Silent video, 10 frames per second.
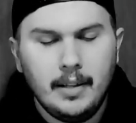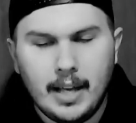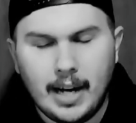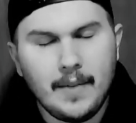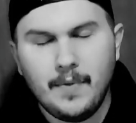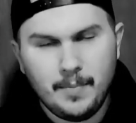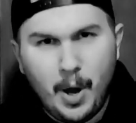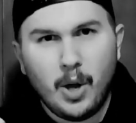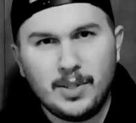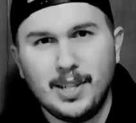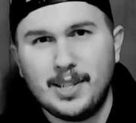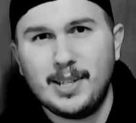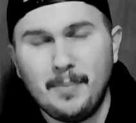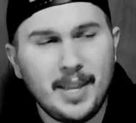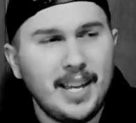And I even posted
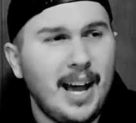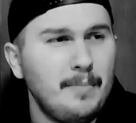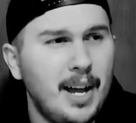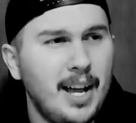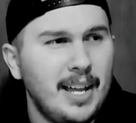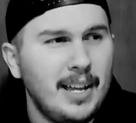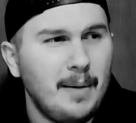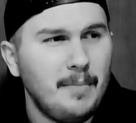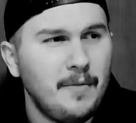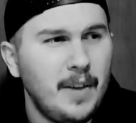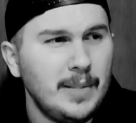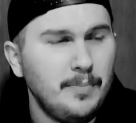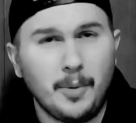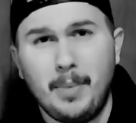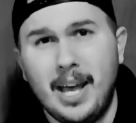something on my
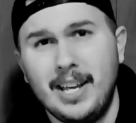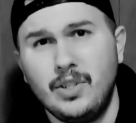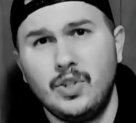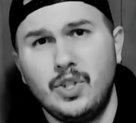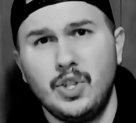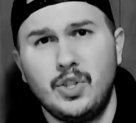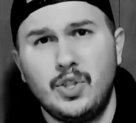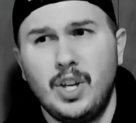Facebook page just